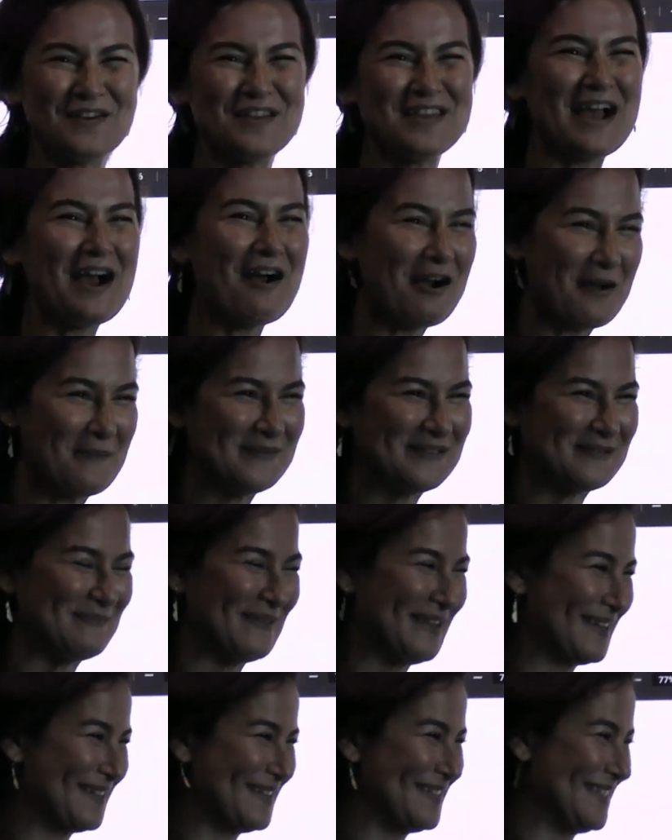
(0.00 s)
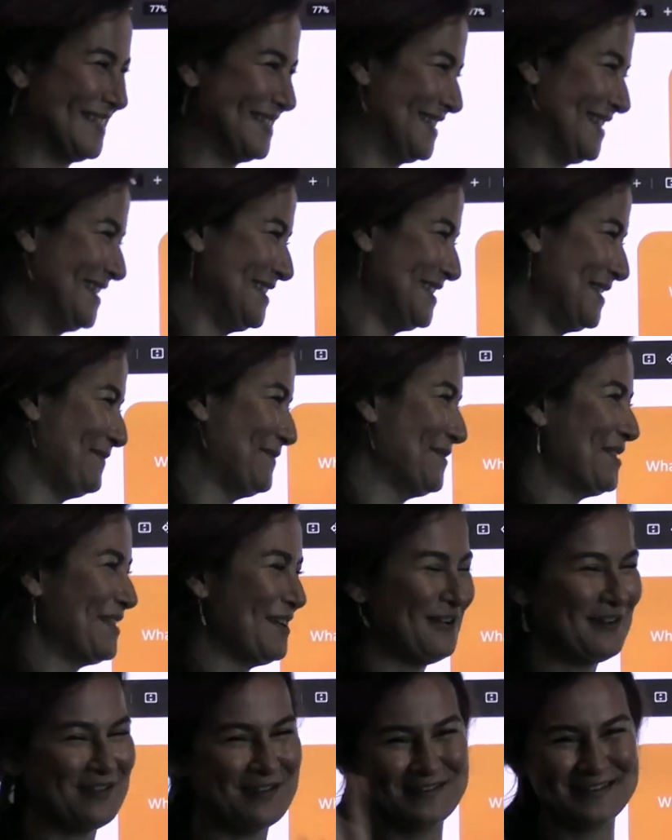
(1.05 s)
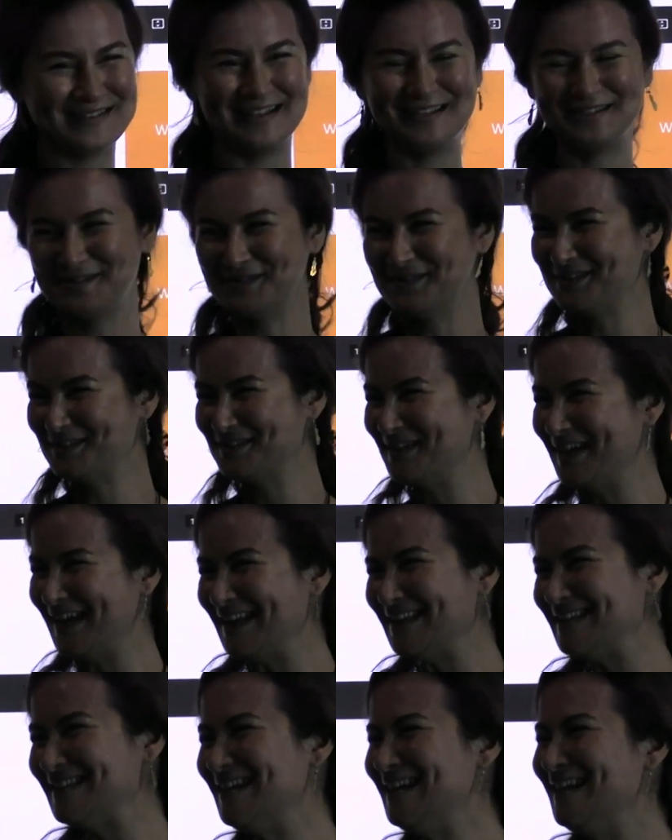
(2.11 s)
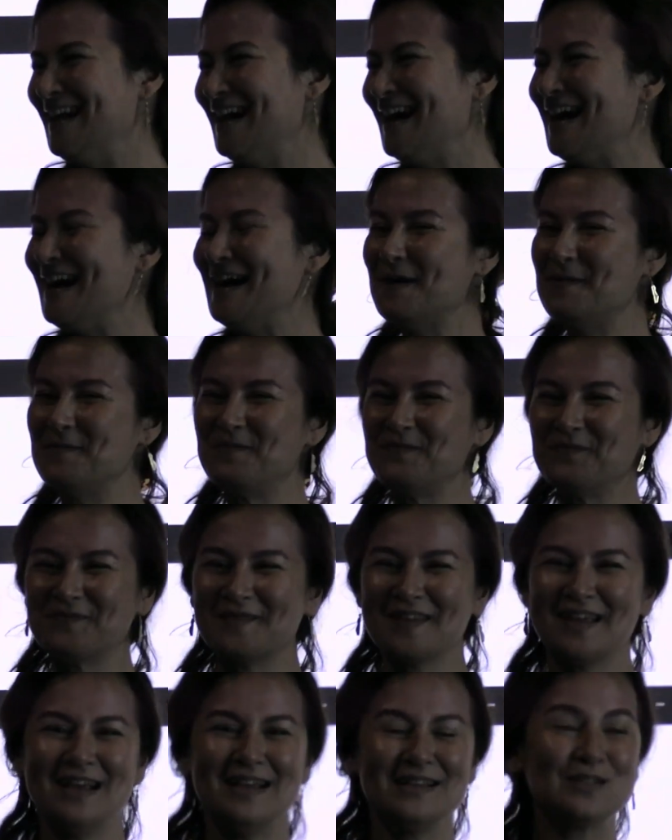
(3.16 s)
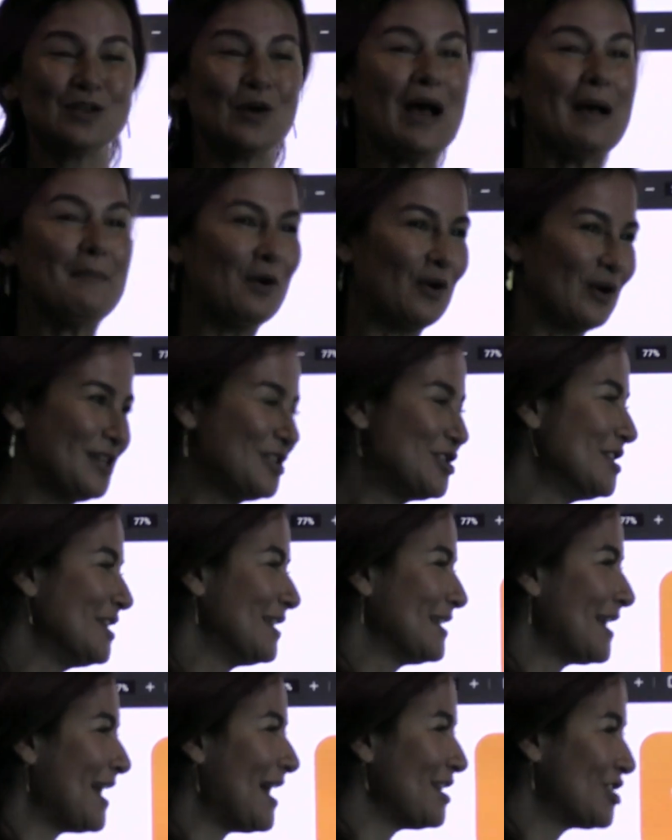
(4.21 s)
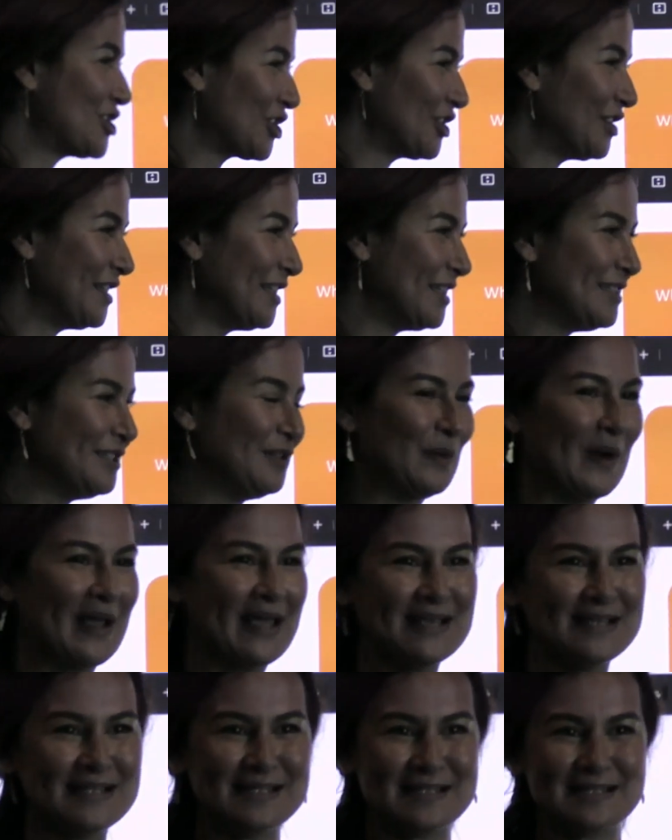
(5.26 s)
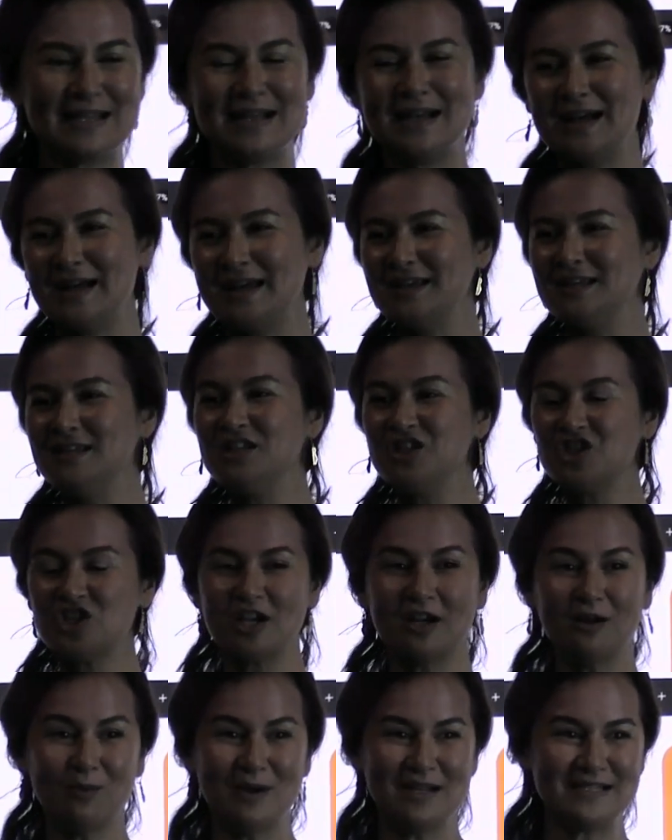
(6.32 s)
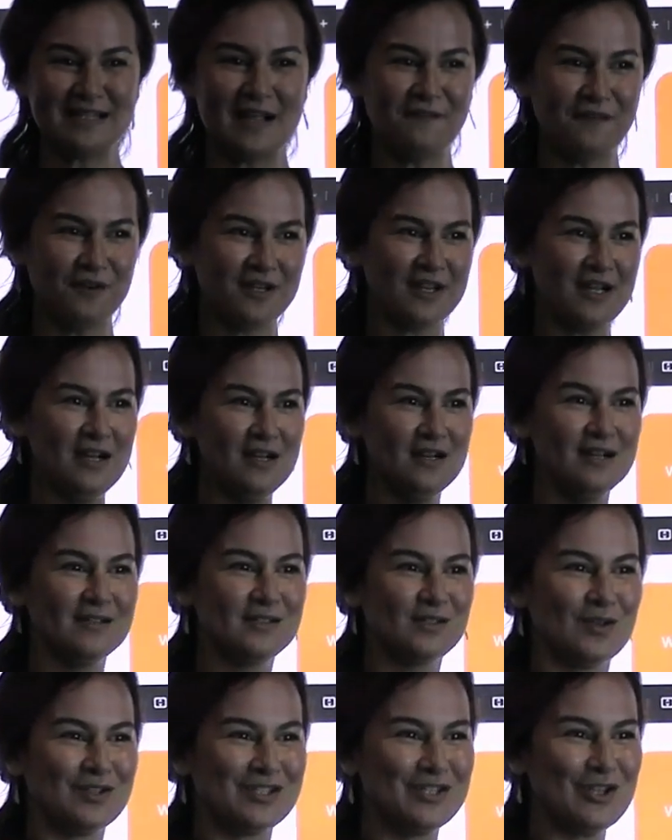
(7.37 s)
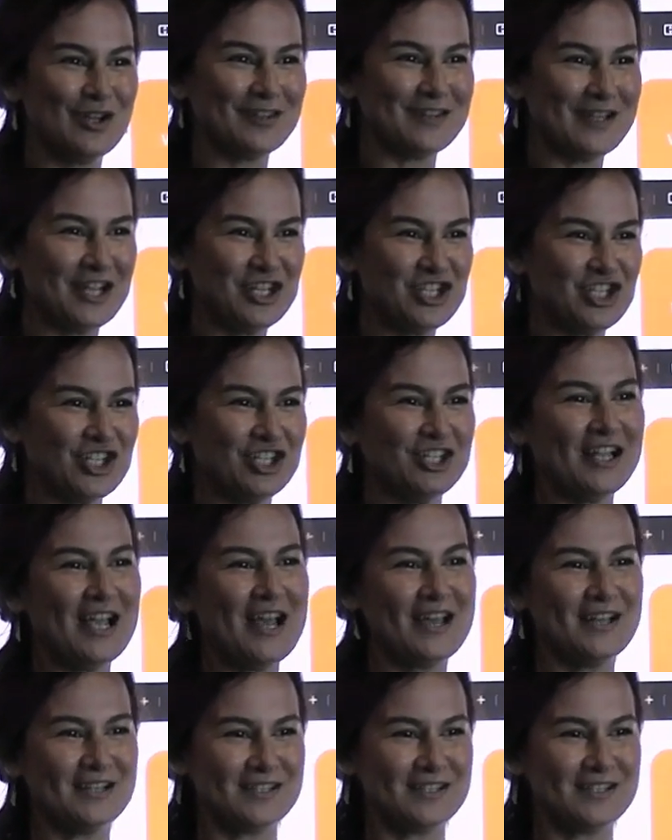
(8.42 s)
for the Arab speakers, it's easy. For the others, get used to it. Um, so I'm originally Algerian, raised uh, in Niger, West Africa. So it's not Nigeria,